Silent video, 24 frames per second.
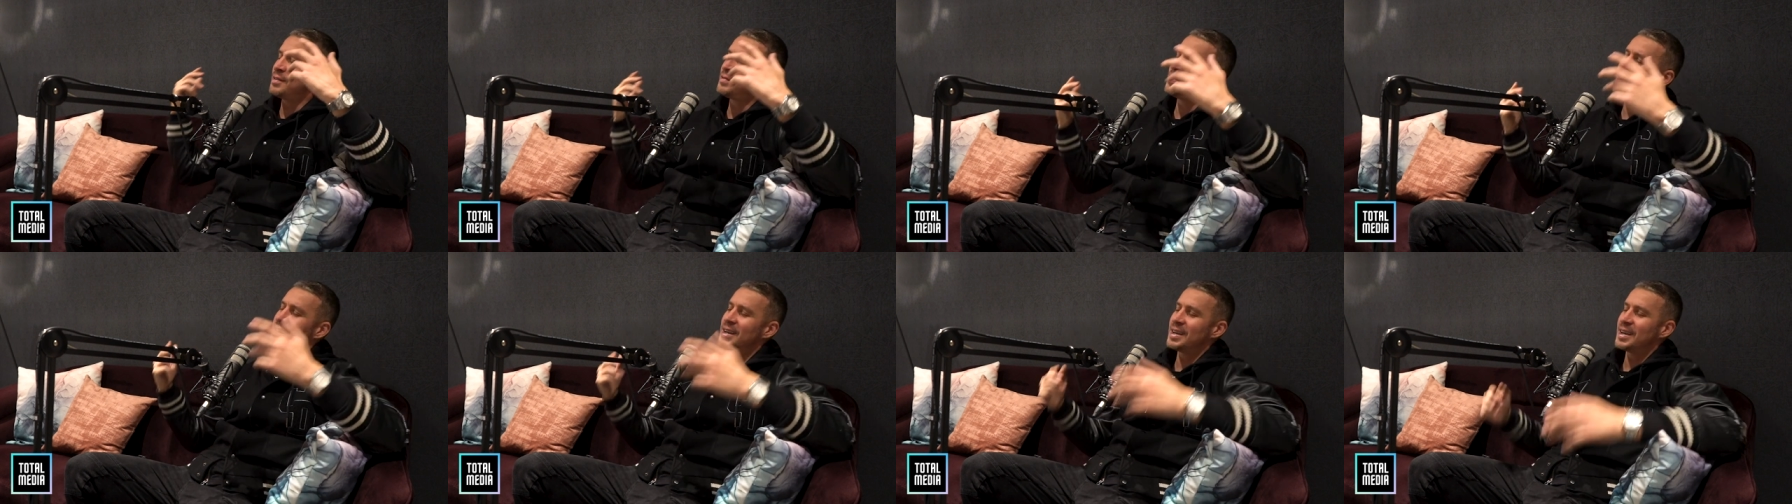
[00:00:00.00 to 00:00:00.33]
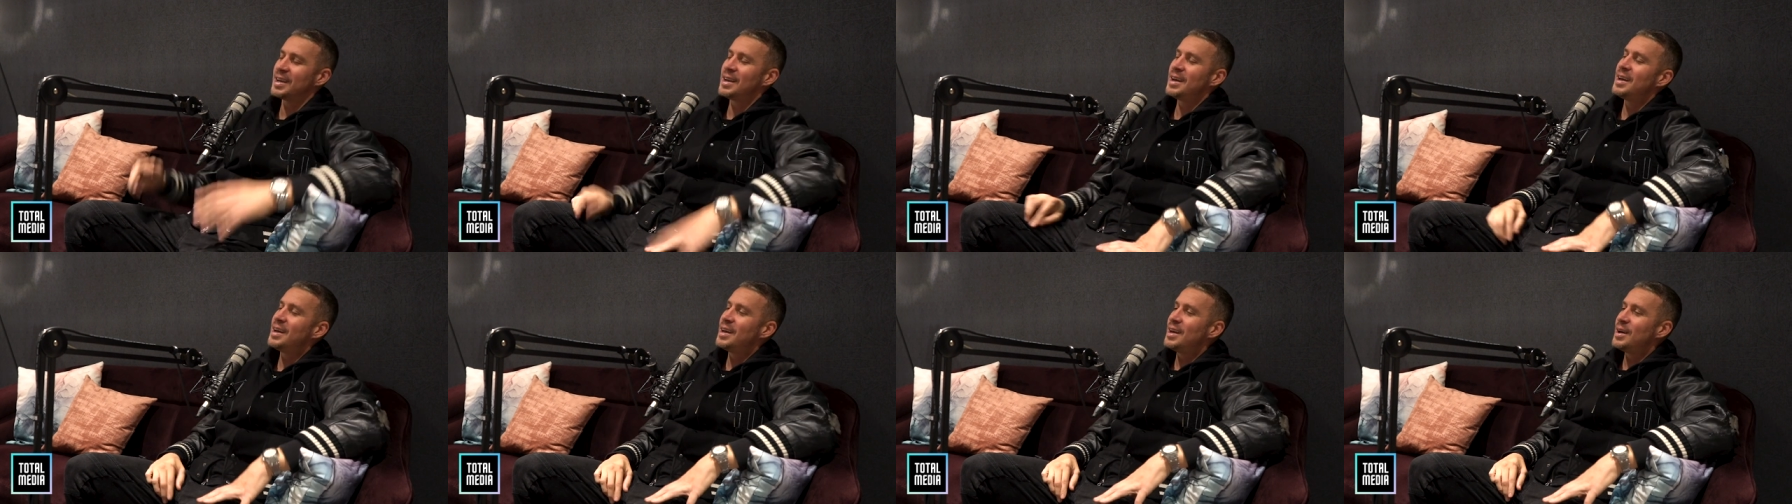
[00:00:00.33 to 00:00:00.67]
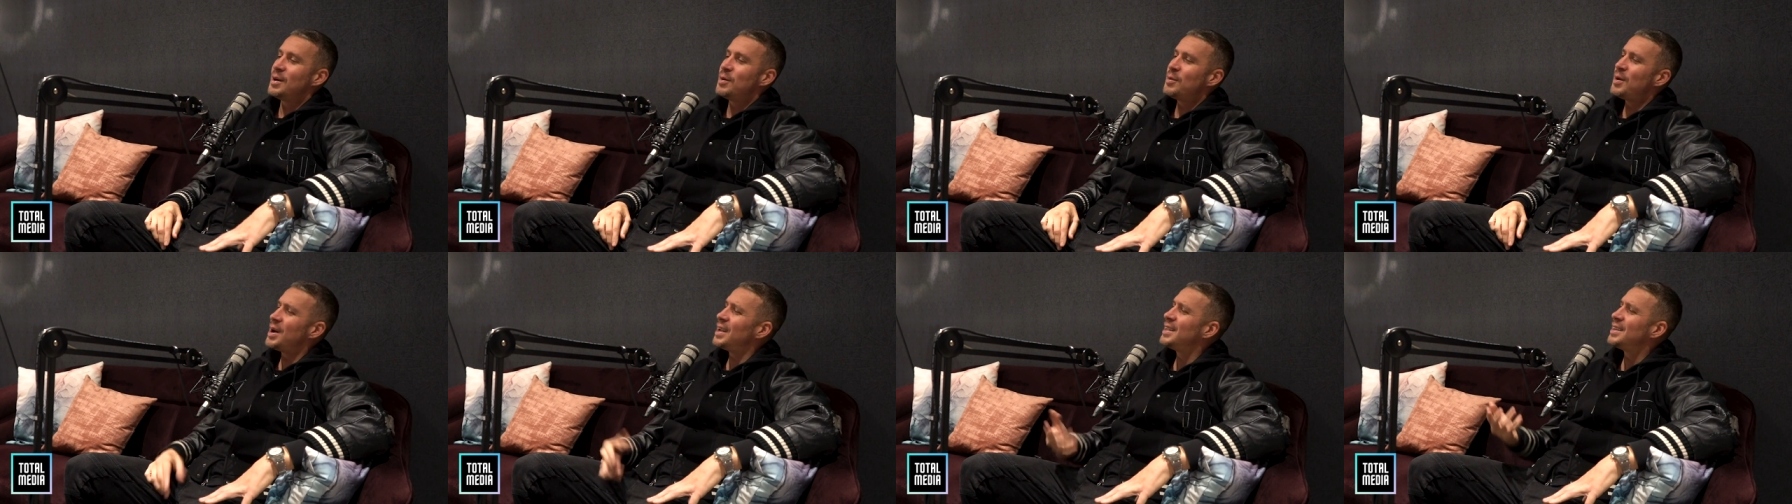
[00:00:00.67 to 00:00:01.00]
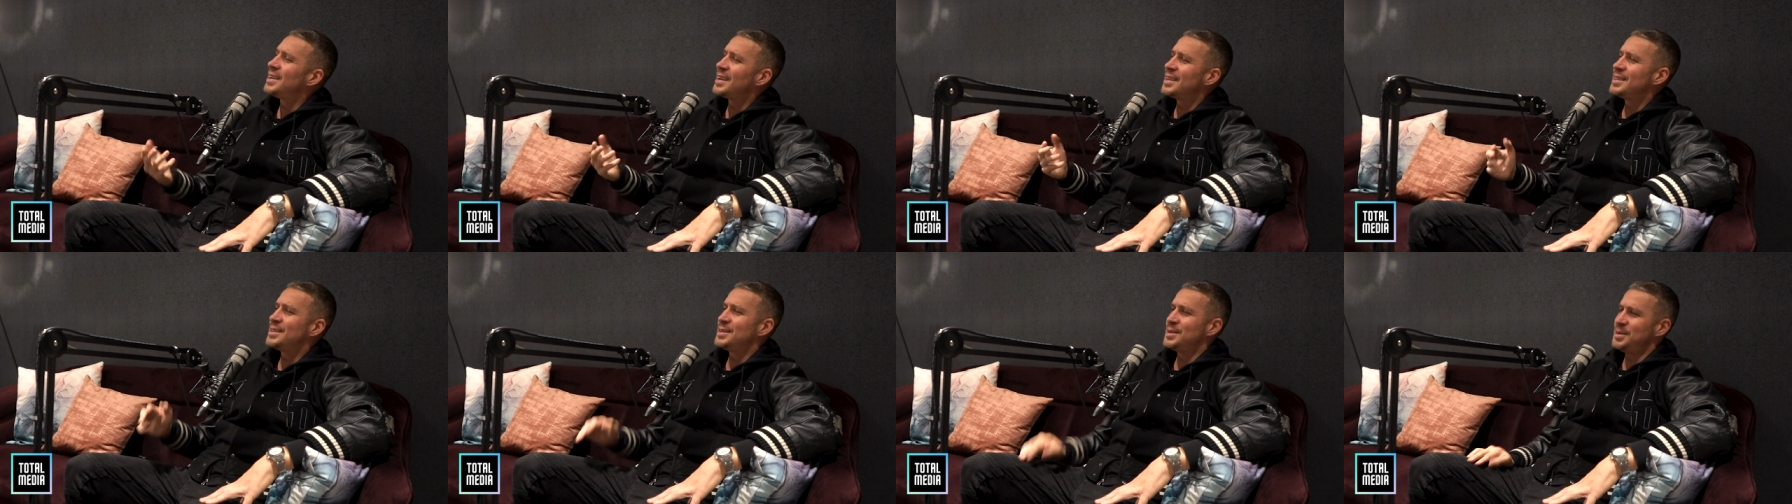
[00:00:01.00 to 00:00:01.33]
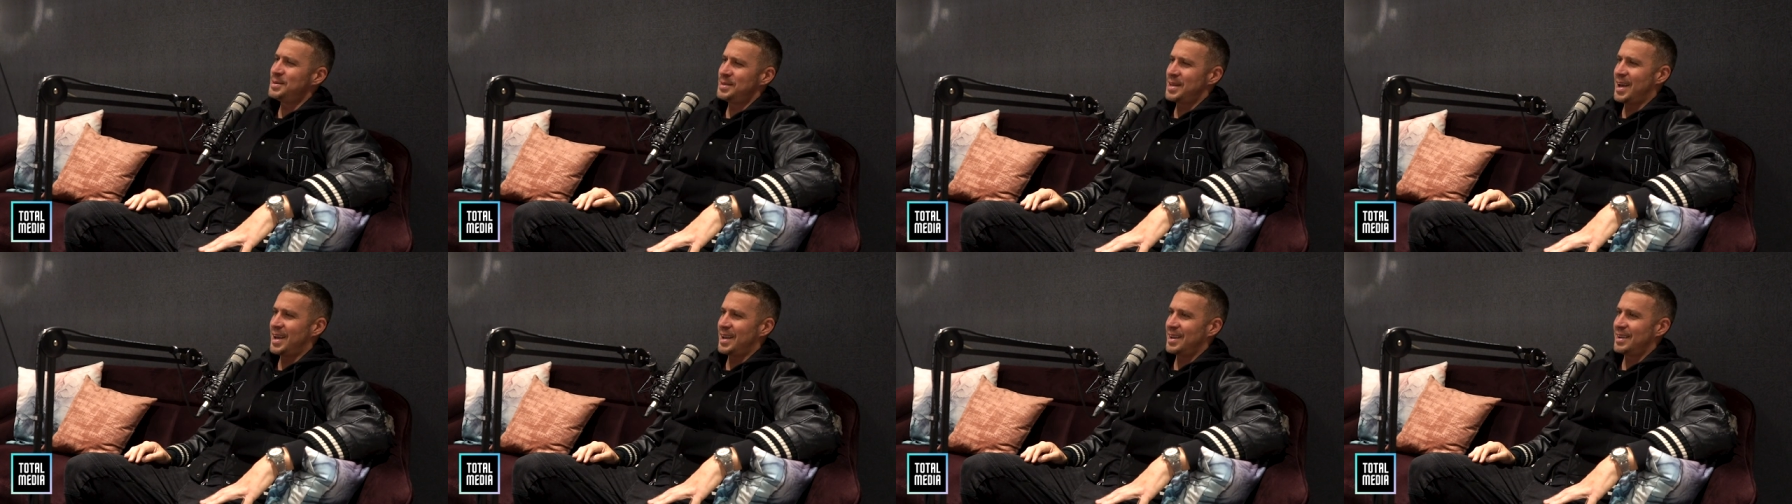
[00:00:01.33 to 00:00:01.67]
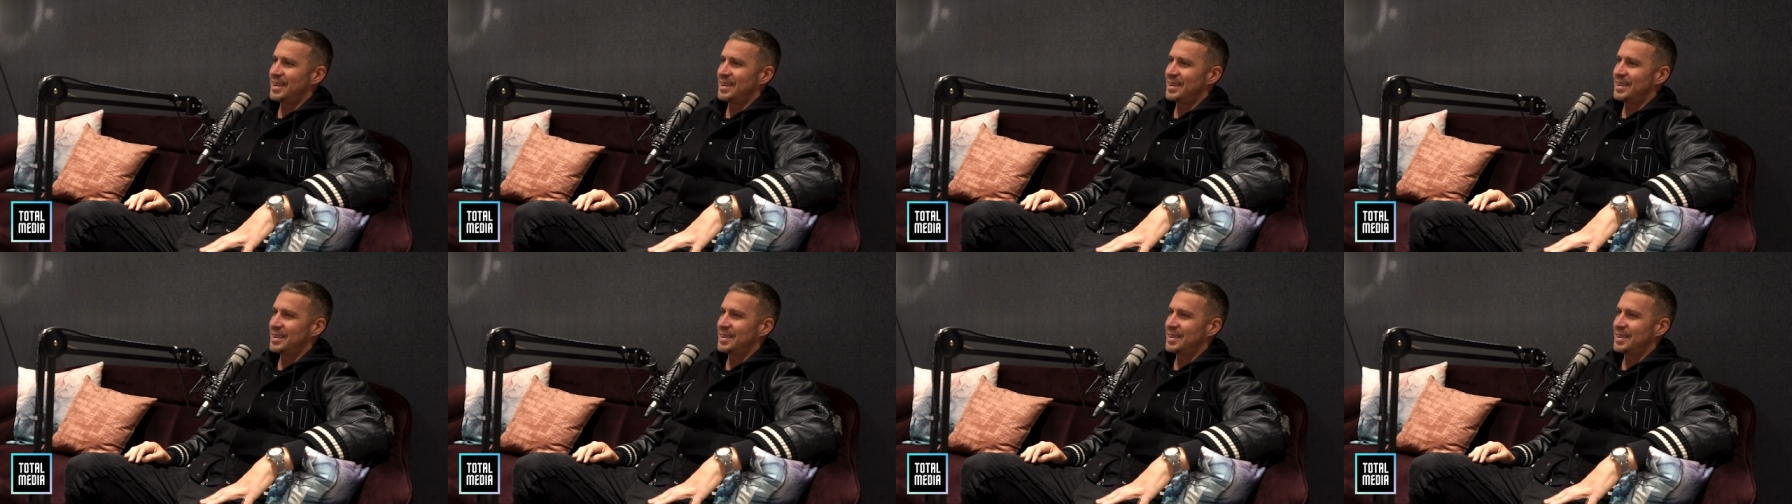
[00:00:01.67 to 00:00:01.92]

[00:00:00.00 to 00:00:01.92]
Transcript: I think, why did I do that?